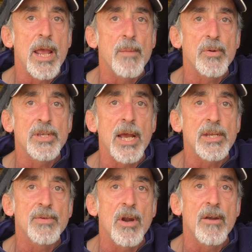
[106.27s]
to protect
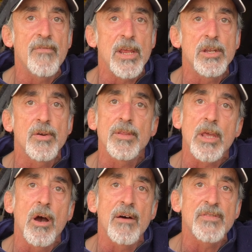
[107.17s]
your RV during
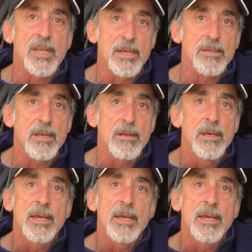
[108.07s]
the off-season.